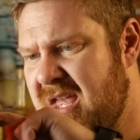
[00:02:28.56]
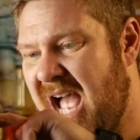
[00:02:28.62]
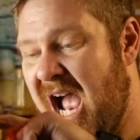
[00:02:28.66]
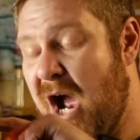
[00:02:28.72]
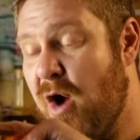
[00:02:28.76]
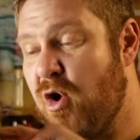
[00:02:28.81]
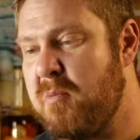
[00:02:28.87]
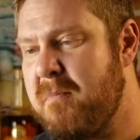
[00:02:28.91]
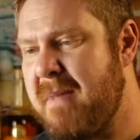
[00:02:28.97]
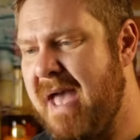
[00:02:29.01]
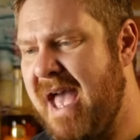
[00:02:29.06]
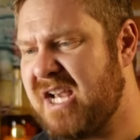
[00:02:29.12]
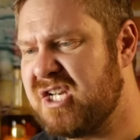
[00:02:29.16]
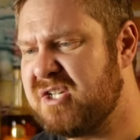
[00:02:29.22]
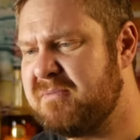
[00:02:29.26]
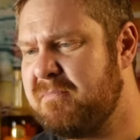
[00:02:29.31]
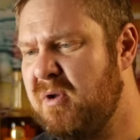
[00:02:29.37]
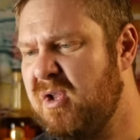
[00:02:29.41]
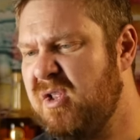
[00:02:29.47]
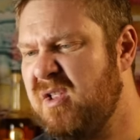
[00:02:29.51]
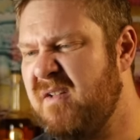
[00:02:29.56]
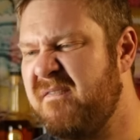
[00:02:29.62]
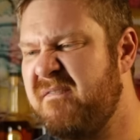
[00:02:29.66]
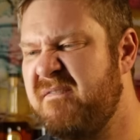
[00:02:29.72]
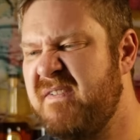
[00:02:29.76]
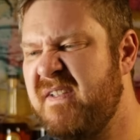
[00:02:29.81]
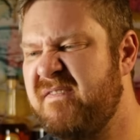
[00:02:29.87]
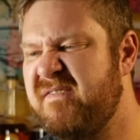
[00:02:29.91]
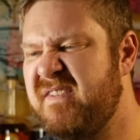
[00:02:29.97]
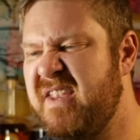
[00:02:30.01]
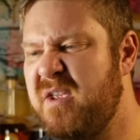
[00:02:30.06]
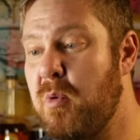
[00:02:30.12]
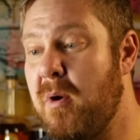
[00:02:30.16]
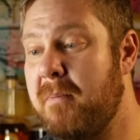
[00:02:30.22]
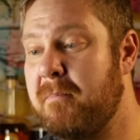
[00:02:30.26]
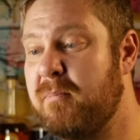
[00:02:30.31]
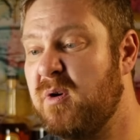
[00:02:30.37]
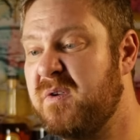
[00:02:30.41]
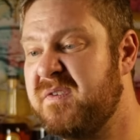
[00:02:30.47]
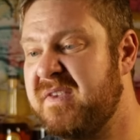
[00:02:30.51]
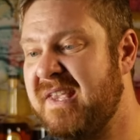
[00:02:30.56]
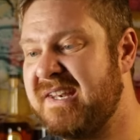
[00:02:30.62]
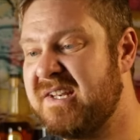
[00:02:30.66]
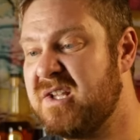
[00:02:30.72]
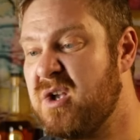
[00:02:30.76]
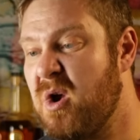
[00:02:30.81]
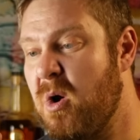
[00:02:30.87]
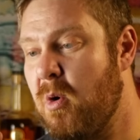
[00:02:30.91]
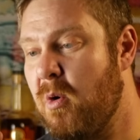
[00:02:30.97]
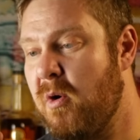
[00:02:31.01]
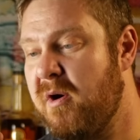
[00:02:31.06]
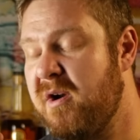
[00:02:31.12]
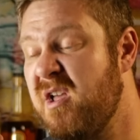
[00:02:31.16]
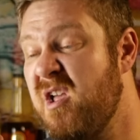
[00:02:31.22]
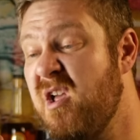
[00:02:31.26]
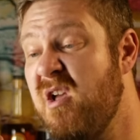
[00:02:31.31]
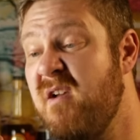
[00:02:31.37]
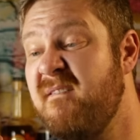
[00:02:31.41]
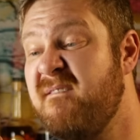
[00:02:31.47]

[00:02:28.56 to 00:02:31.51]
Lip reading: Our mash bill of 51% corn,